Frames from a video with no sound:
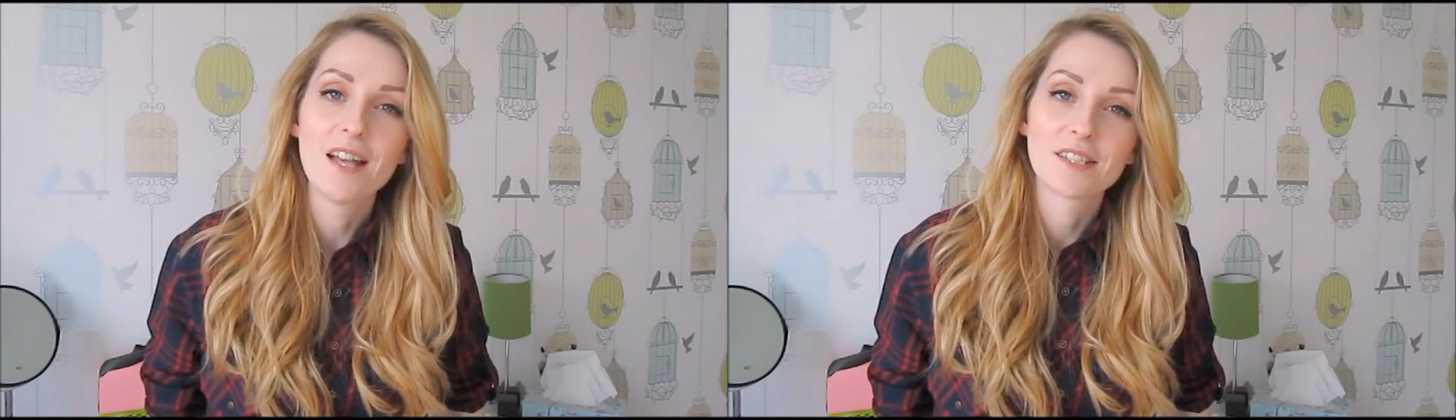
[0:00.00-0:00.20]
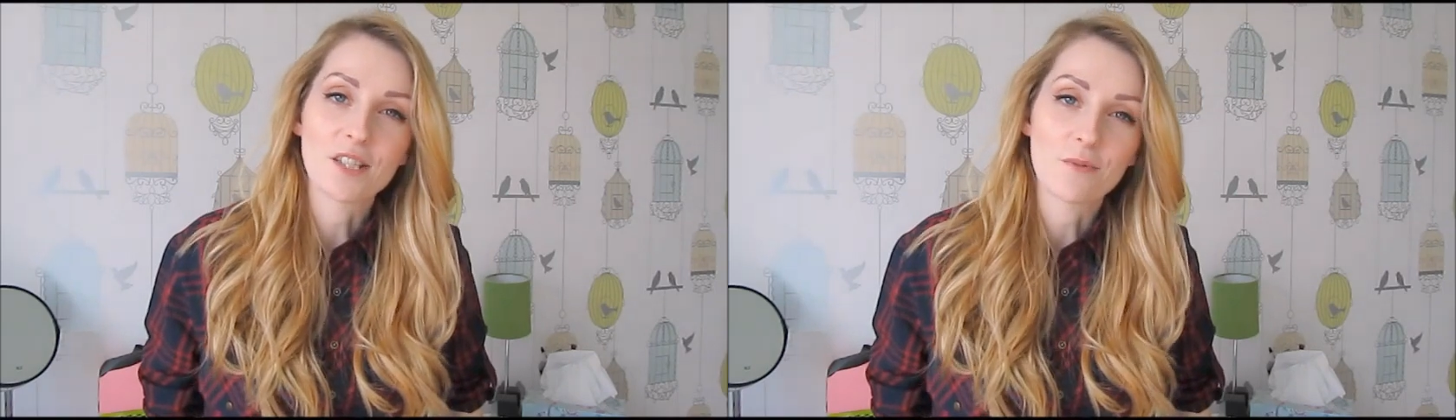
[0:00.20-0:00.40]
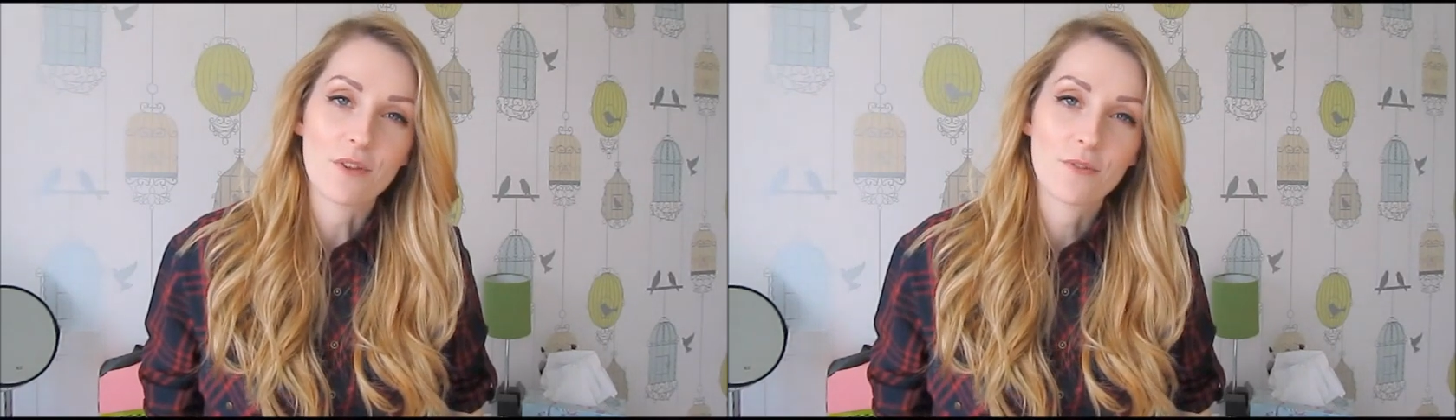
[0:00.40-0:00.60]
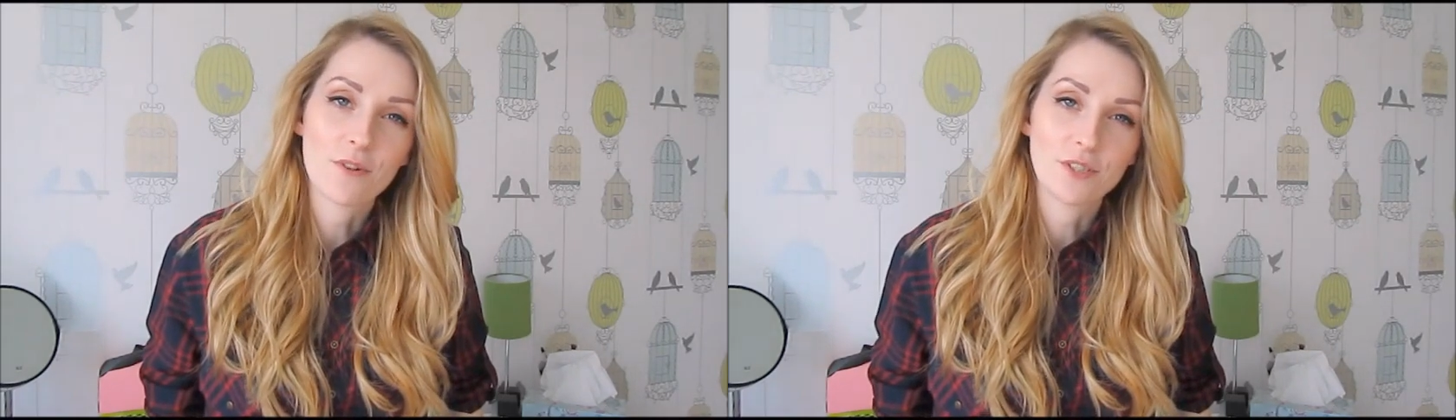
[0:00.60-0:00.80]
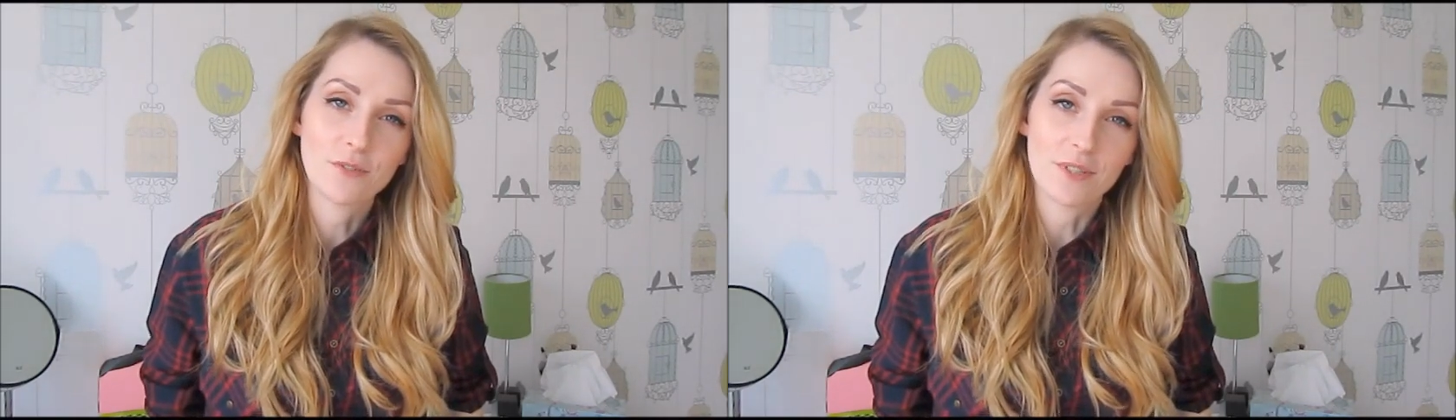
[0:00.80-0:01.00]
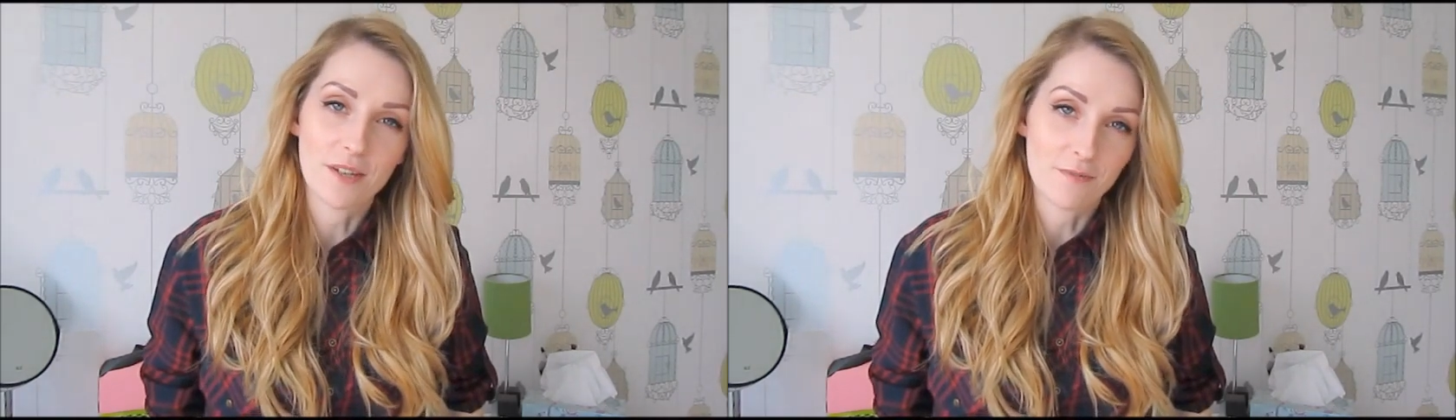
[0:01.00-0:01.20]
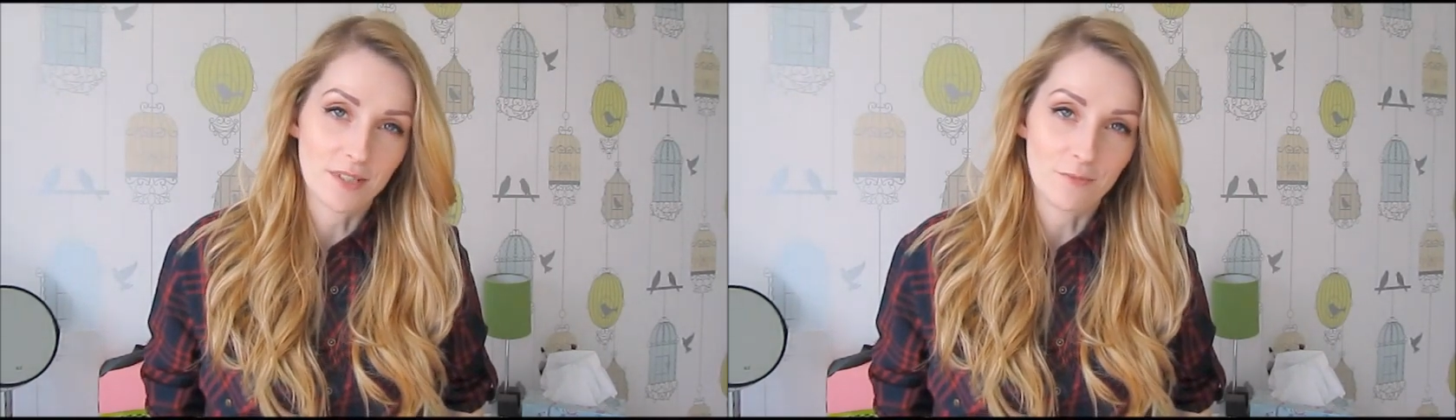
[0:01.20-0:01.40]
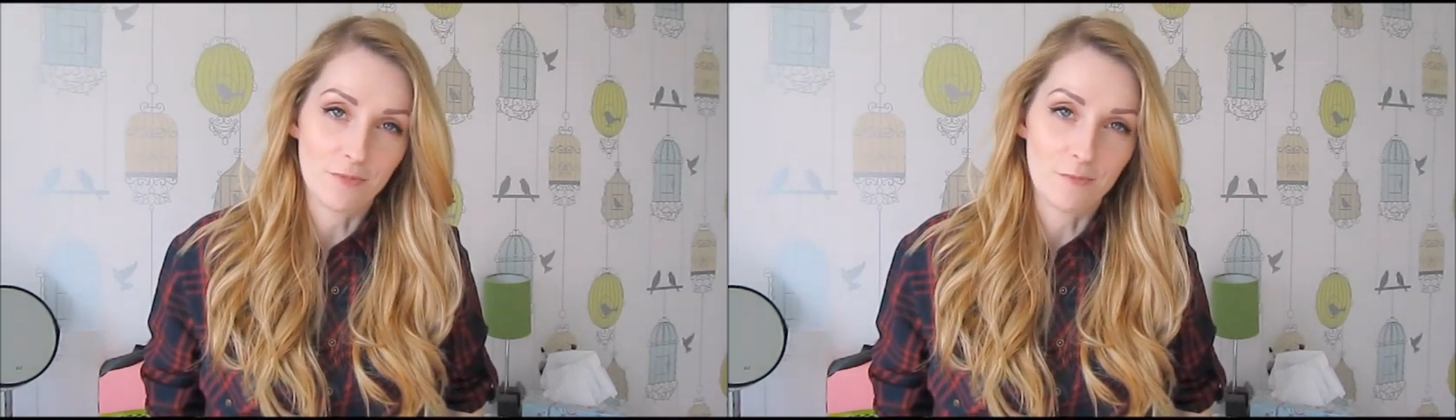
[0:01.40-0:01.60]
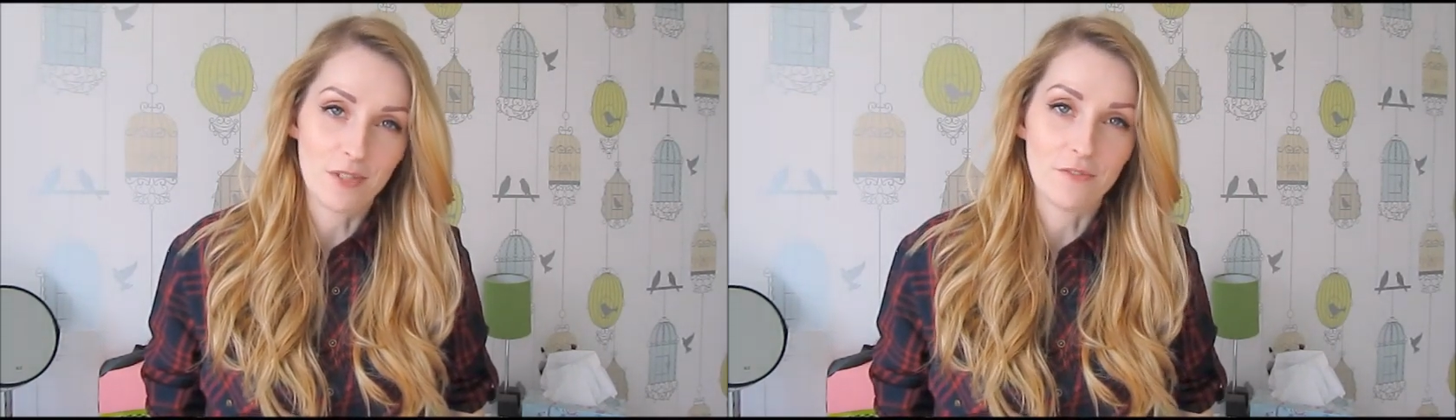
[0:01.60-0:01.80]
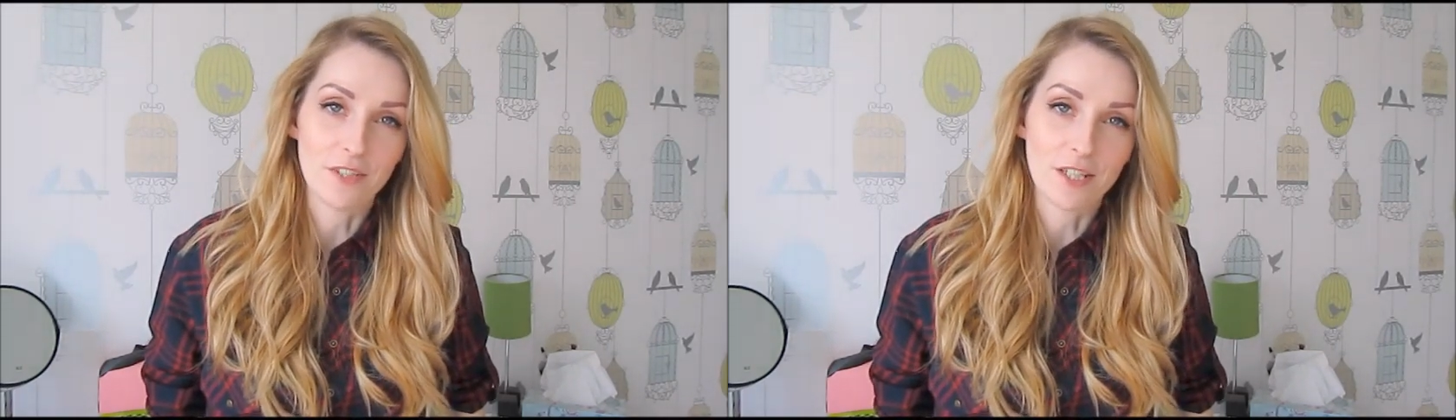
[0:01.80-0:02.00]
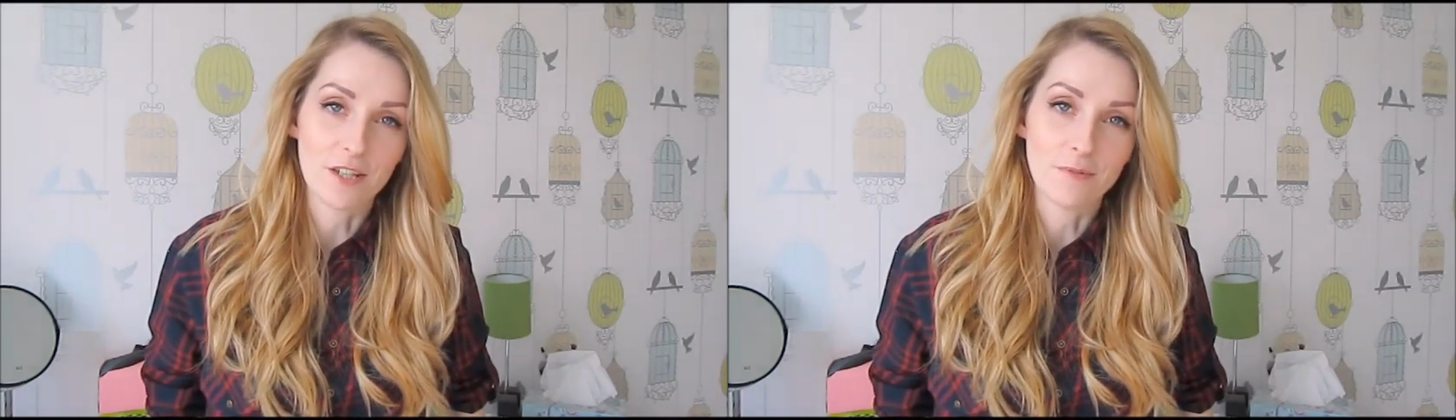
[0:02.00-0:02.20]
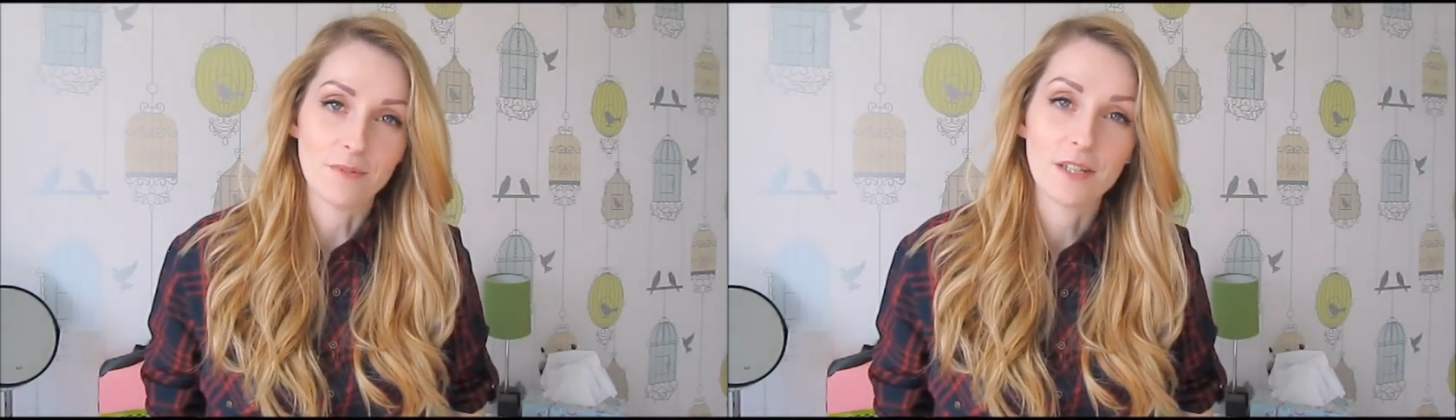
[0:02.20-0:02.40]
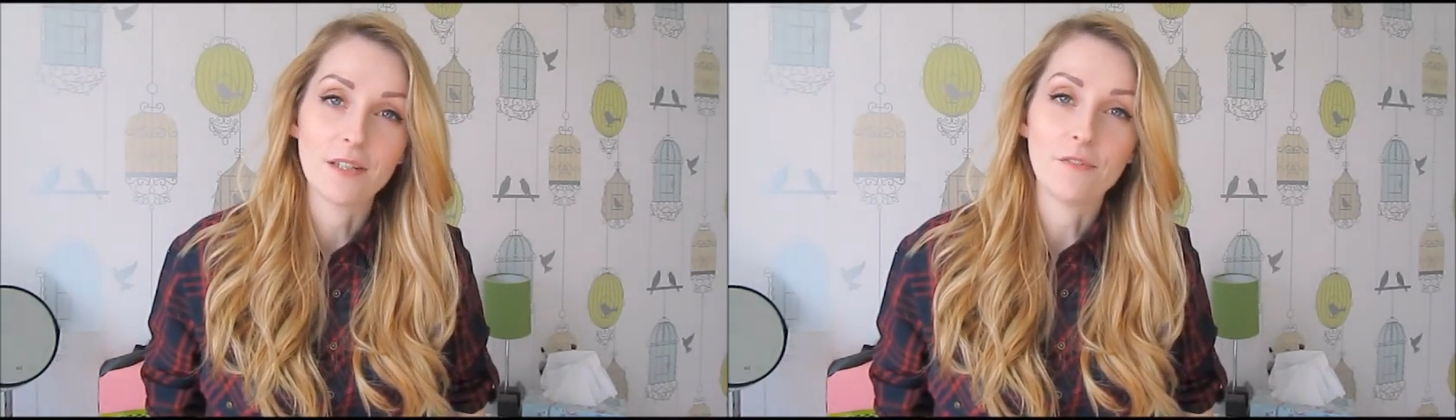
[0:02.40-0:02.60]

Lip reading: so I thought I'd do a get ready with me video.